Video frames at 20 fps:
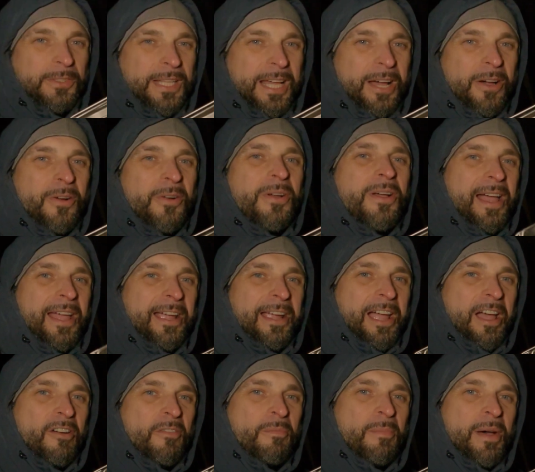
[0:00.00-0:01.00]
now I
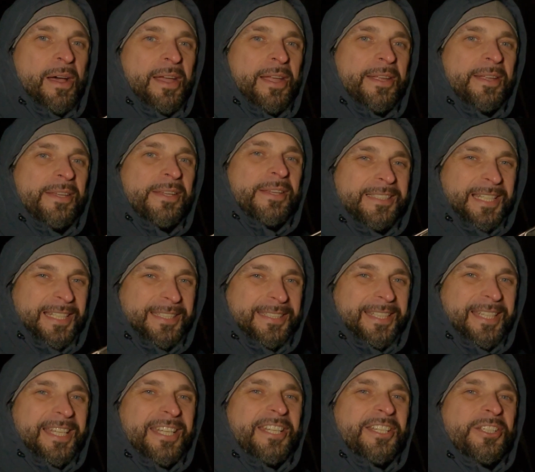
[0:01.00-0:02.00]
have my
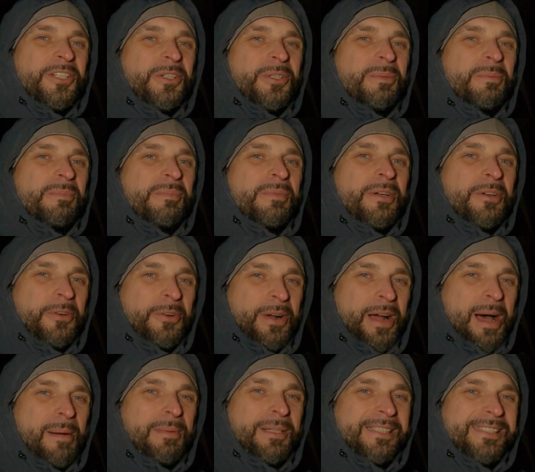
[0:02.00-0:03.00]
titanium
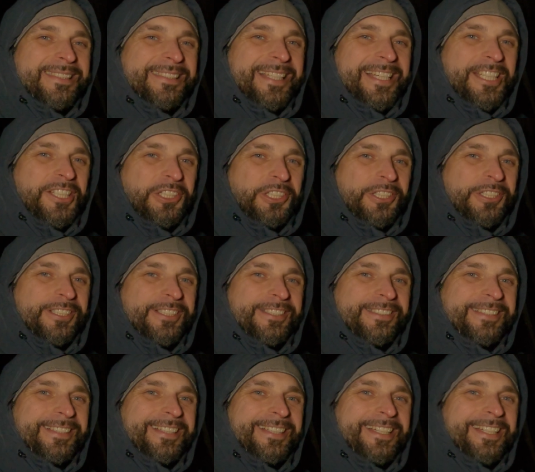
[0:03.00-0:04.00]
ramen
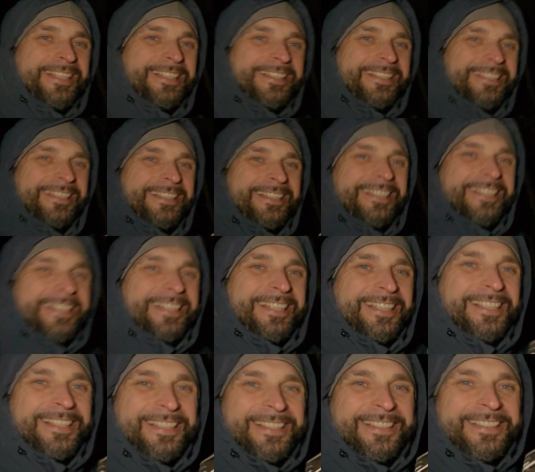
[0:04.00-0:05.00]
station.
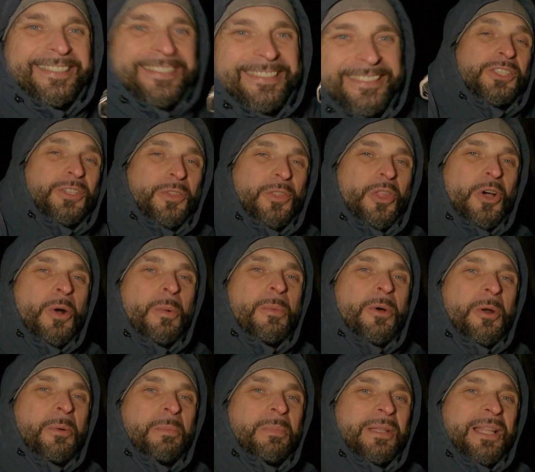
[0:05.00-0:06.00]
So no
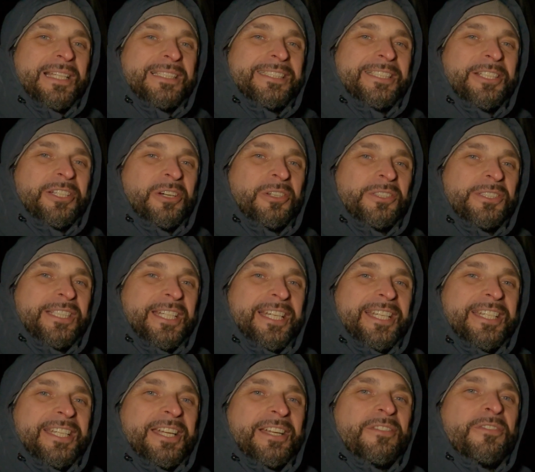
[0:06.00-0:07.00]
more plastic
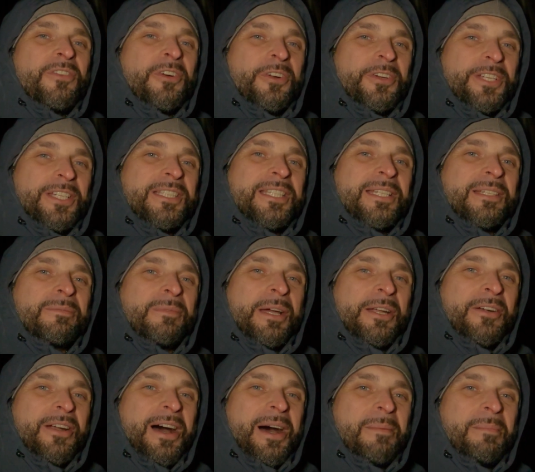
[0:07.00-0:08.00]
container for eating my
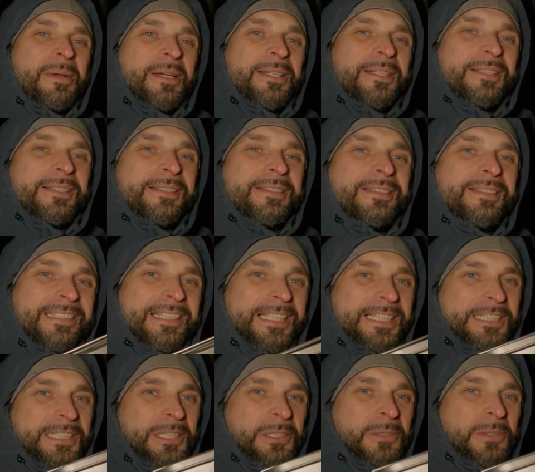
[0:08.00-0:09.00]
ramen.
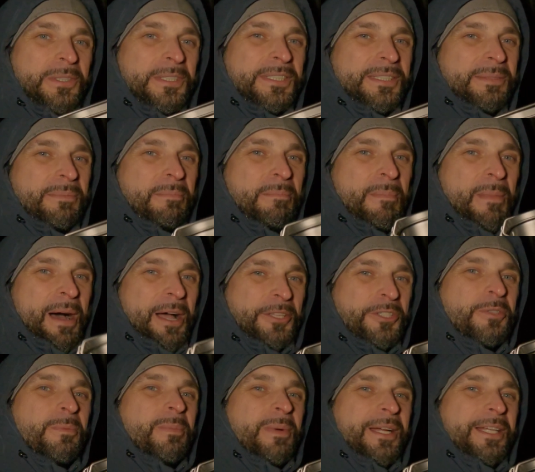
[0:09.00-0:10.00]
This looks
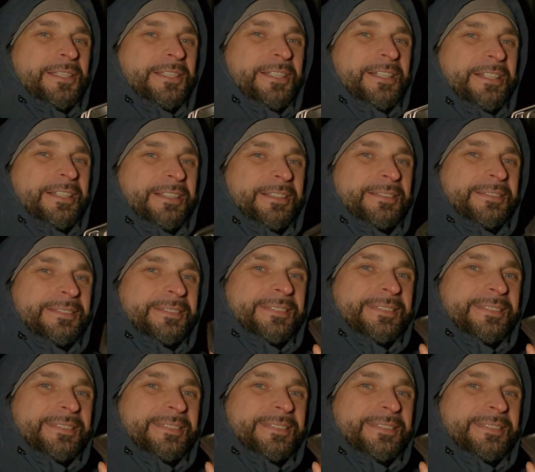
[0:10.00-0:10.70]
much better.